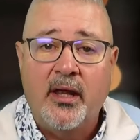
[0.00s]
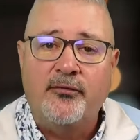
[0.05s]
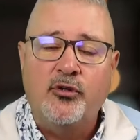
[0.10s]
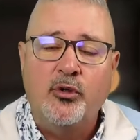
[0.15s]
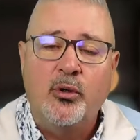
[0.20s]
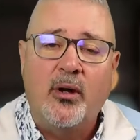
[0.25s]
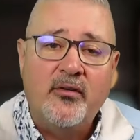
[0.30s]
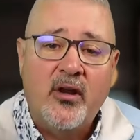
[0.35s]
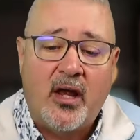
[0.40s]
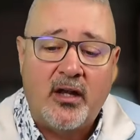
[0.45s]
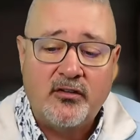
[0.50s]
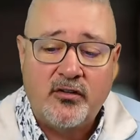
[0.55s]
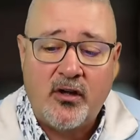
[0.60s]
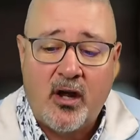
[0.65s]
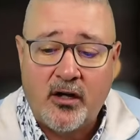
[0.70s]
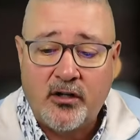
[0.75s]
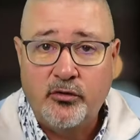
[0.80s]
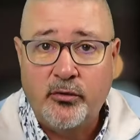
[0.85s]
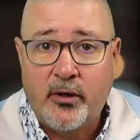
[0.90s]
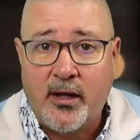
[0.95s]
If you have not
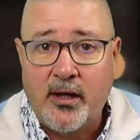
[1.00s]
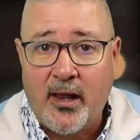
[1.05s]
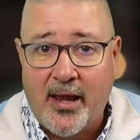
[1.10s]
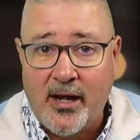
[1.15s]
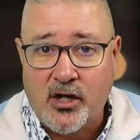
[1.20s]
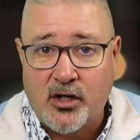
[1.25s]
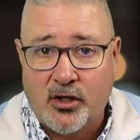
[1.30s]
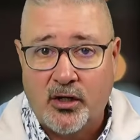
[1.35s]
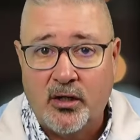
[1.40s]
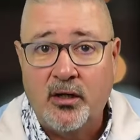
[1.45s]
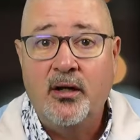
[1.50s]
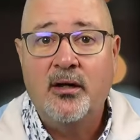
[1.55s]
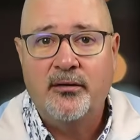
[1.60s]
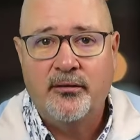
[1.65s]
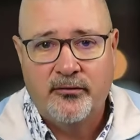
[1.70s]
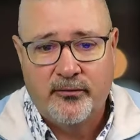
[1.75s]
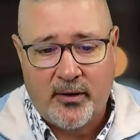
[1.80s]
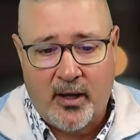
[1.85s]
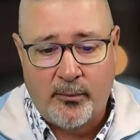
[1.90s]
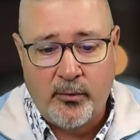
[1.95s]
talked to a lender,
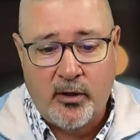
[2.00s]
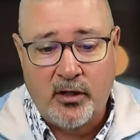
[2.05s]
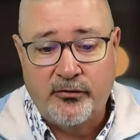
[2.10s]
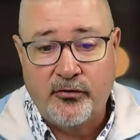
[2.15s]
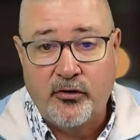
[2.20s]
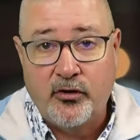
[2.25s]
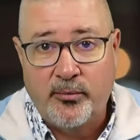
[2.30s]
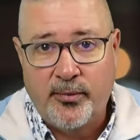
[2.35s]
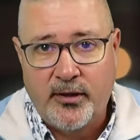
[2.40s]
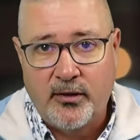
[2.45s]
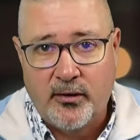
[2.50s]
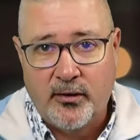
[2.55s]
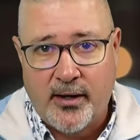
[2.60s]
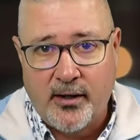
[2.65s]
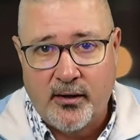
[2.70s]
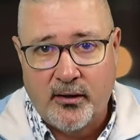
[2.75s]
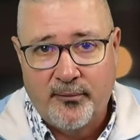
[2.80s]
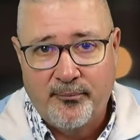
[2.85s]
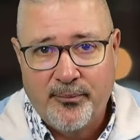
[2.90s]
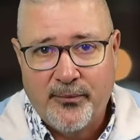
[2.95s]
I'm interviewing to be your
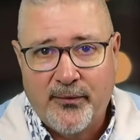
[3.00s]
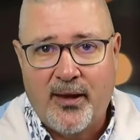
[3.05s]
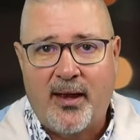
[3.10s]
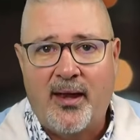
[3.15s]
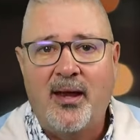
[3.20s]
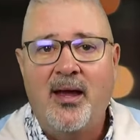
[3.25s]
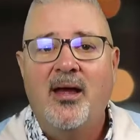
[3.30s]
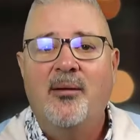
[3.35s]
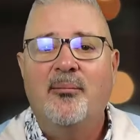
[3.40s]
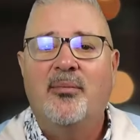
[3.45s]
lender, okay?